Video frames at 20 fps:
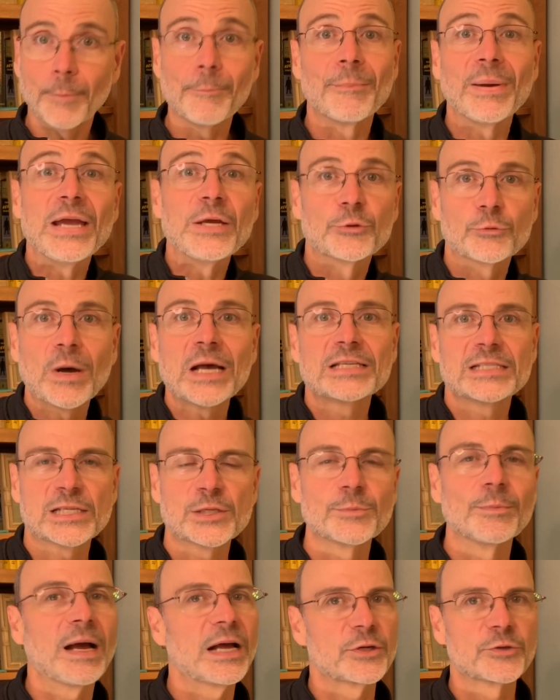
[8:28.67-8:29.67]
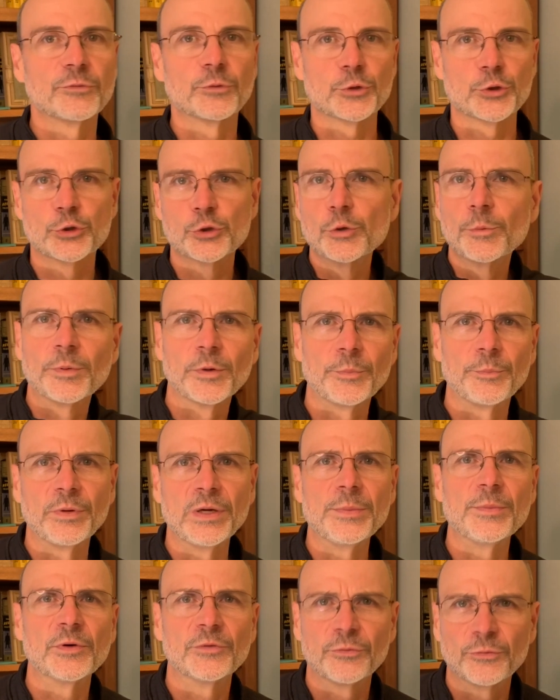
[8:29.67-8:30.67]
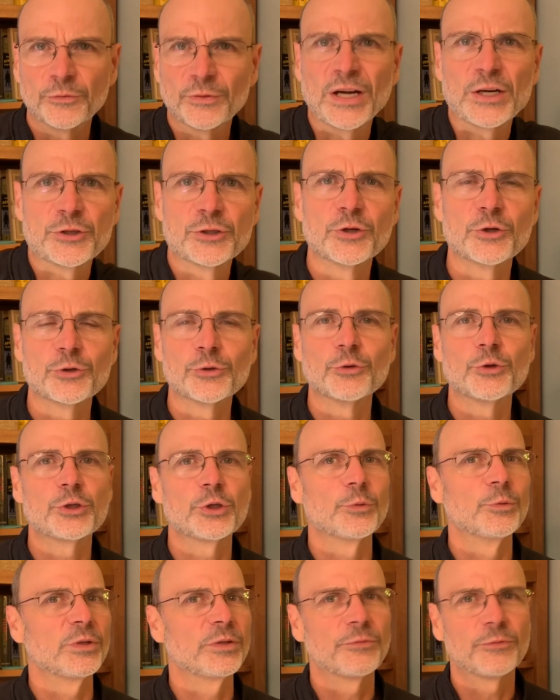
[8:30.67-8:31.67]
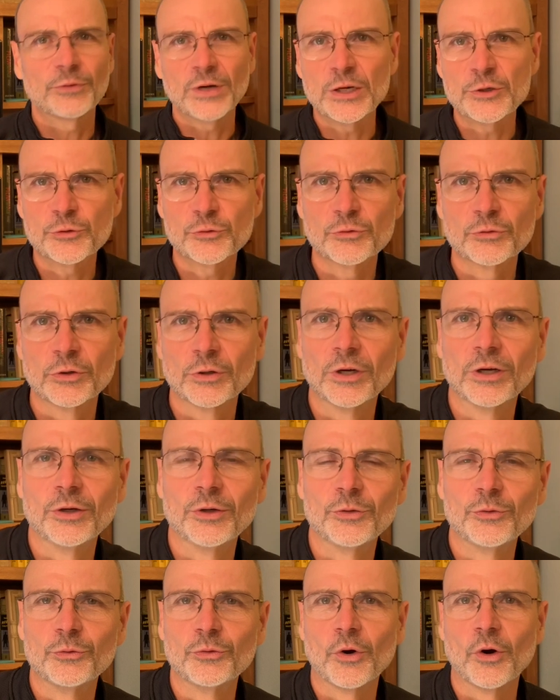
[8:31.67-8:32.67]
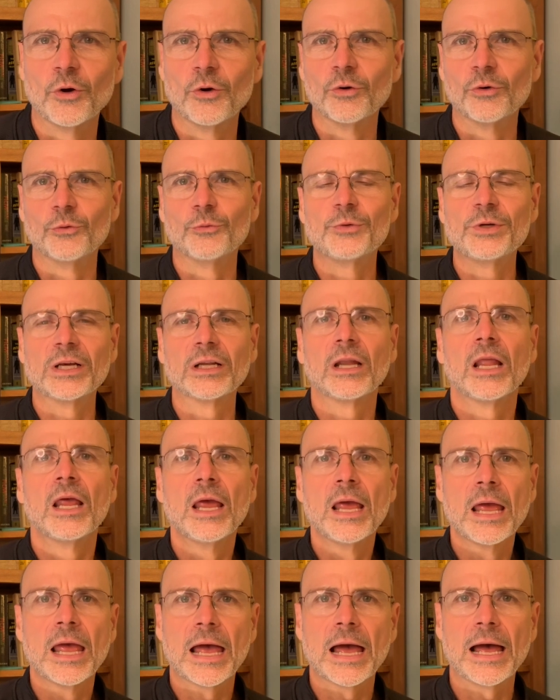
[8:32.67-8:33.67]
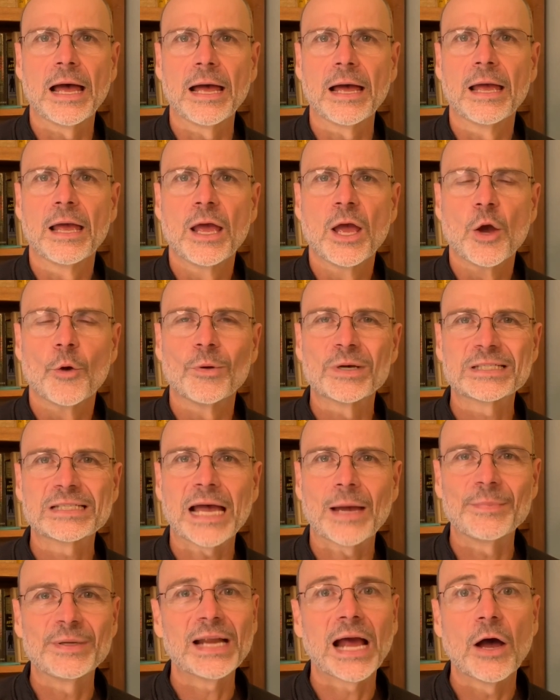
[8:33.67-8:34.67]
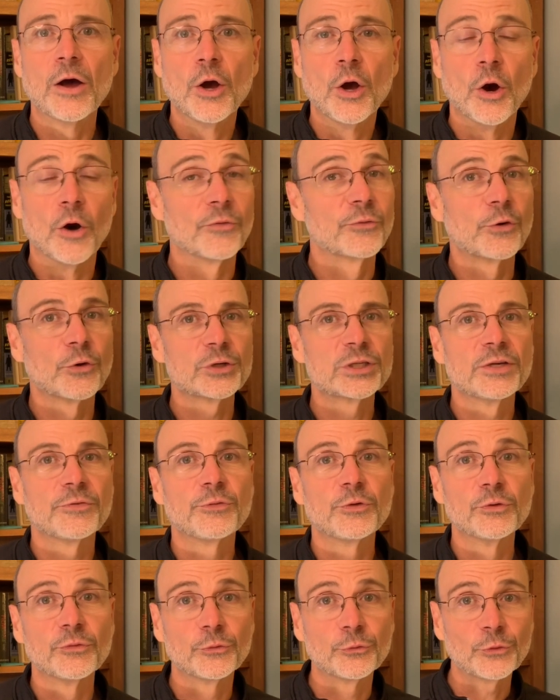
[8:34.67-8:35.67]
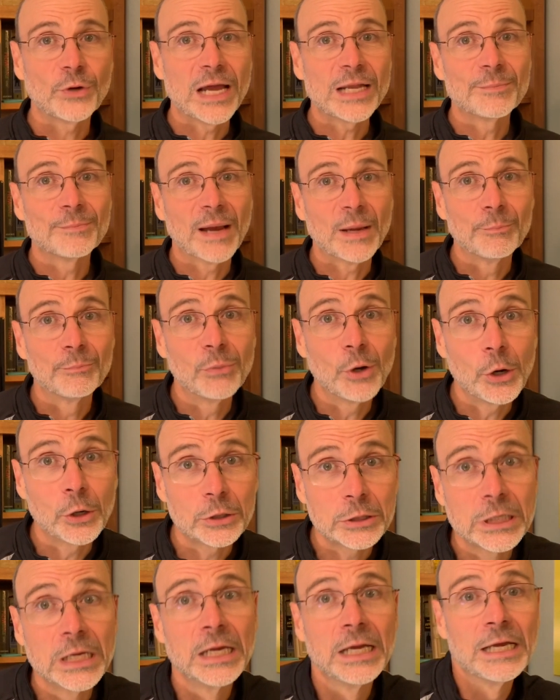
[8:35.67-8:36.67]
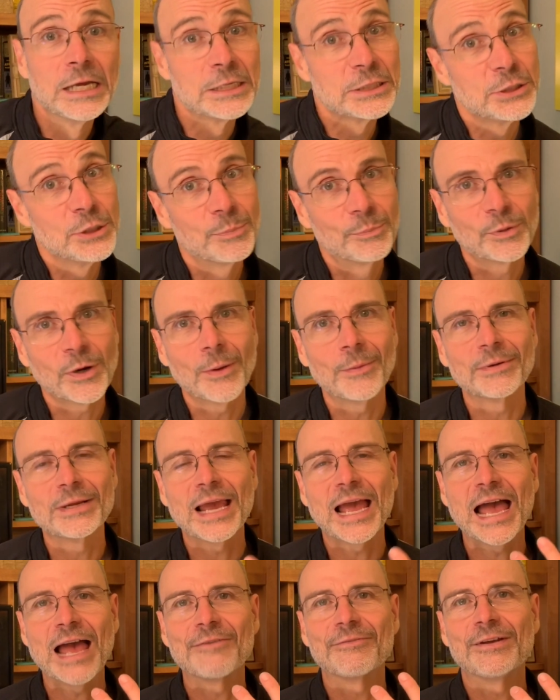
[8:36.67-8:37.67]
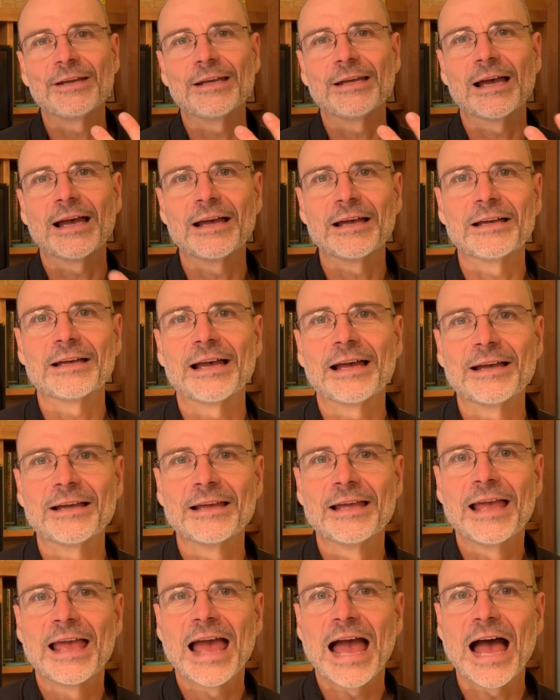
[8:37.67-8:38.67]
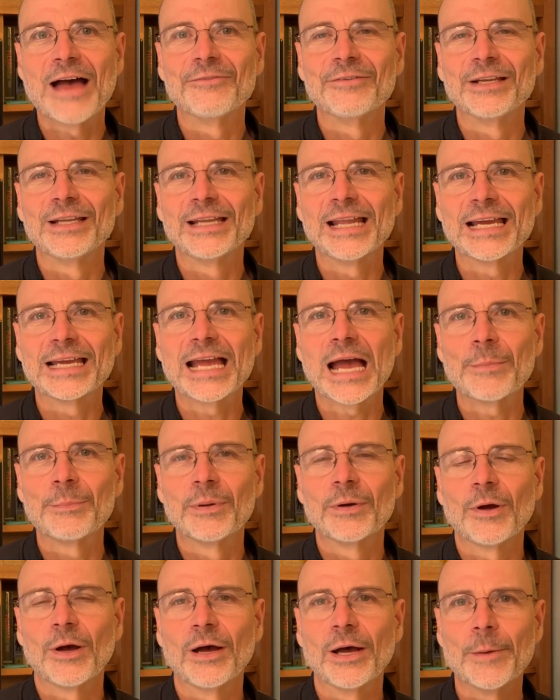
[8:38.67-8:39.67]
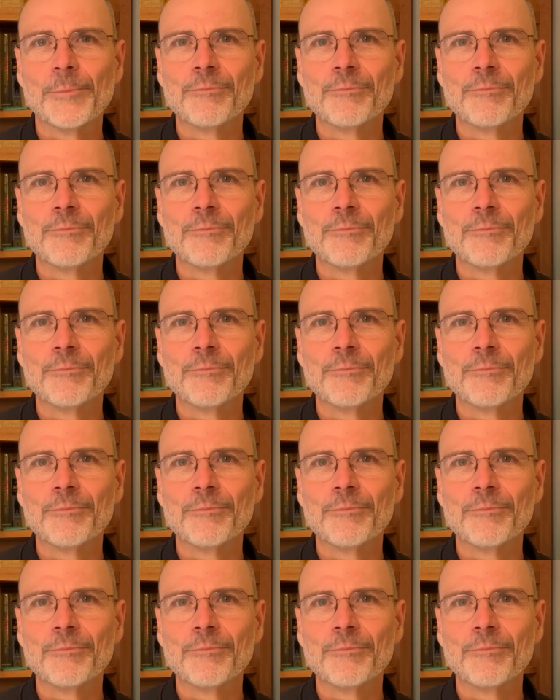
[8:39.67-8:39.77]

pay twice as much for super premium fresh sushi with fresh, real wasabi. Now, of course, if you've read my book, you probably have a leg up